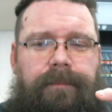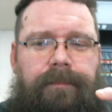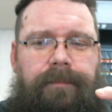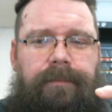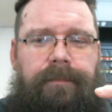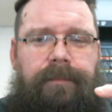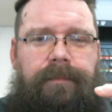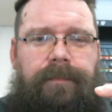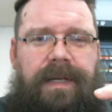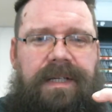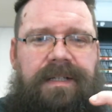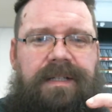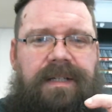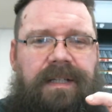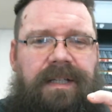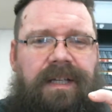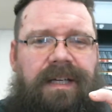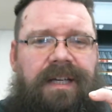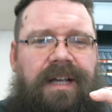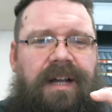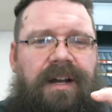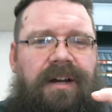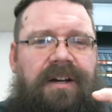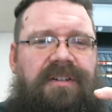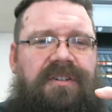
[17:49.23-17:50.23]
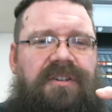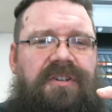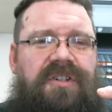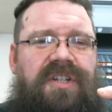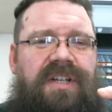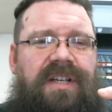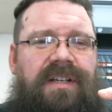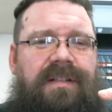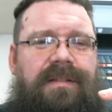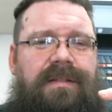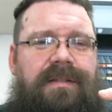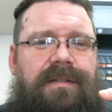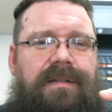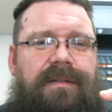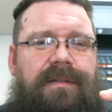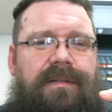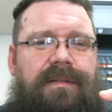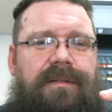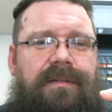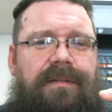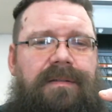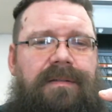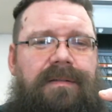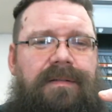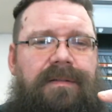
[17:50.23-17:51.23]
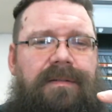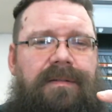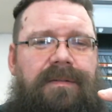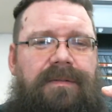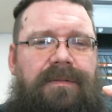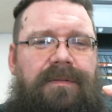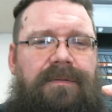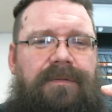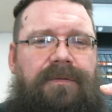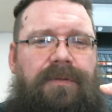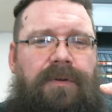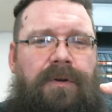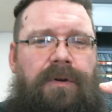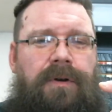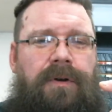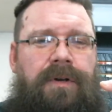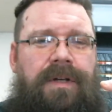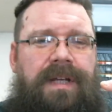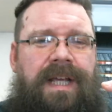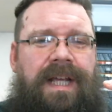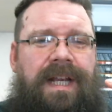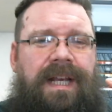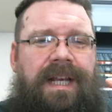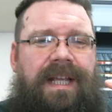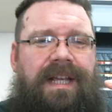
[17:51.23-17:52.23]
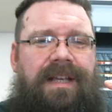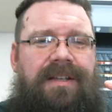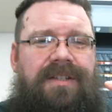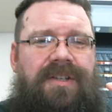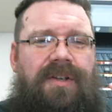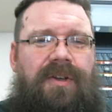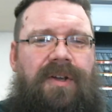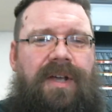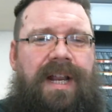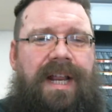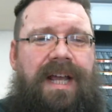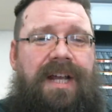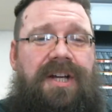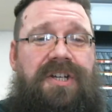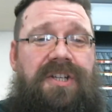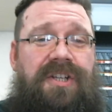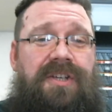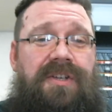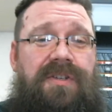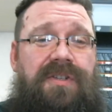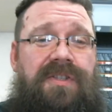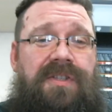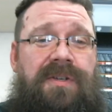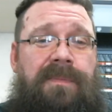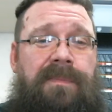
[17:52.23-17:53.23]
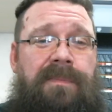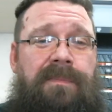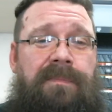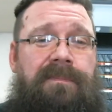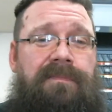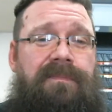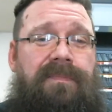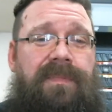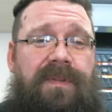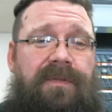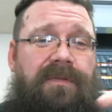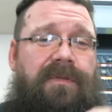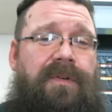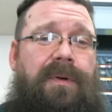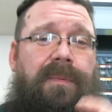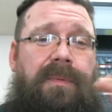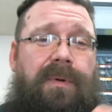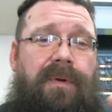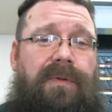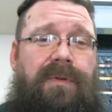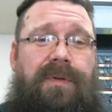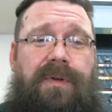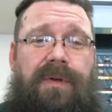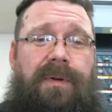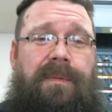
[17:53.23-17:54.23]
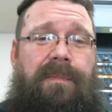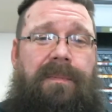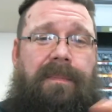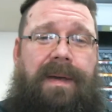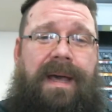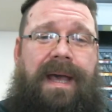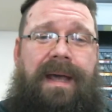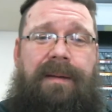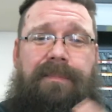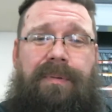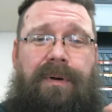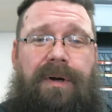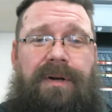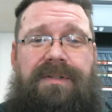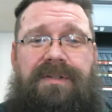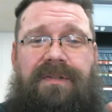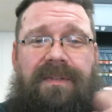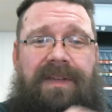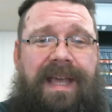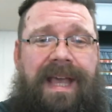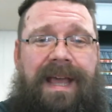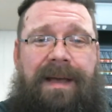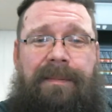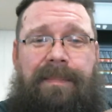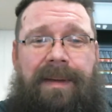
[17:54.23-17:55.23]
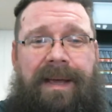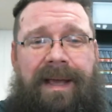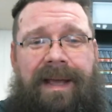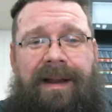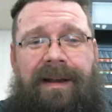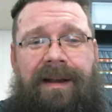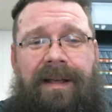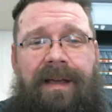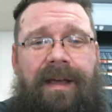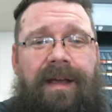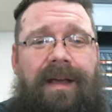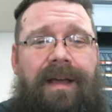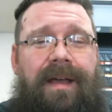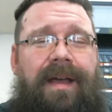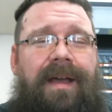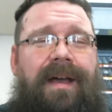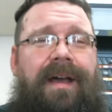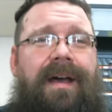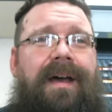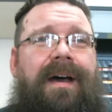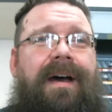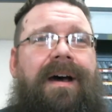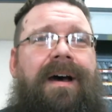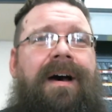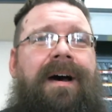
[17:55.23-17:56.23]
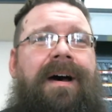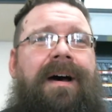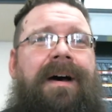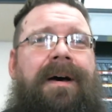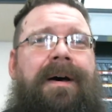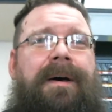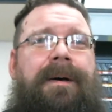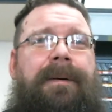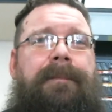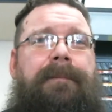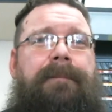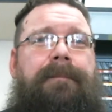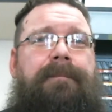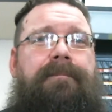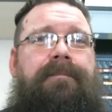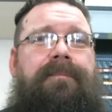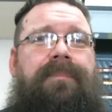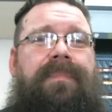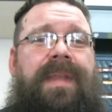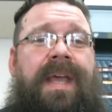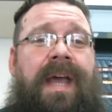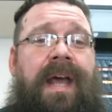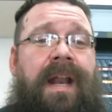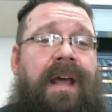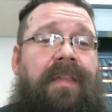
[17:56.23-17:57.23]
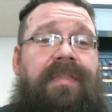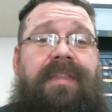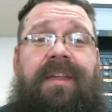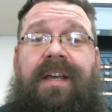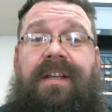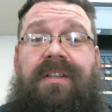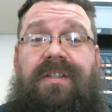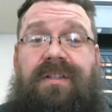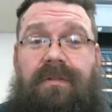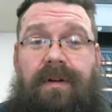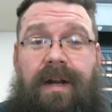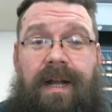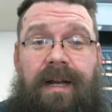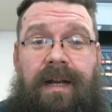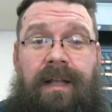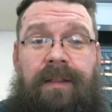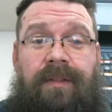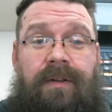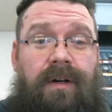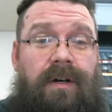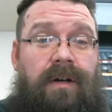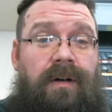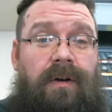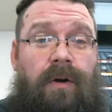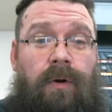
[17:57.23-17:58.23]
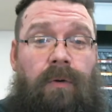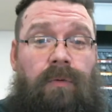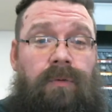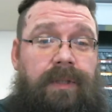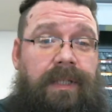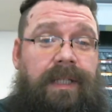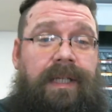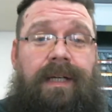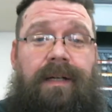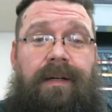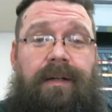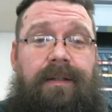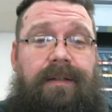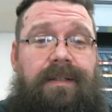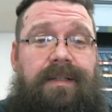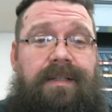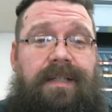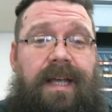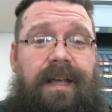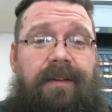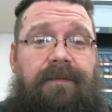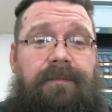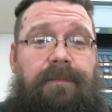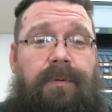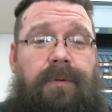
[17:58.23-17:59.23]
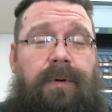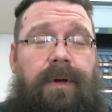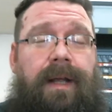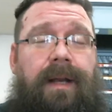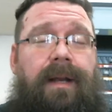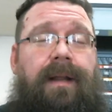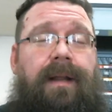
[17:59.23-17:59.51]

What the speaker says: basically character sheets for D&D. So you can actually use them for both good and bad parts of the campaign. And I think it's great. And they're only here at the save point,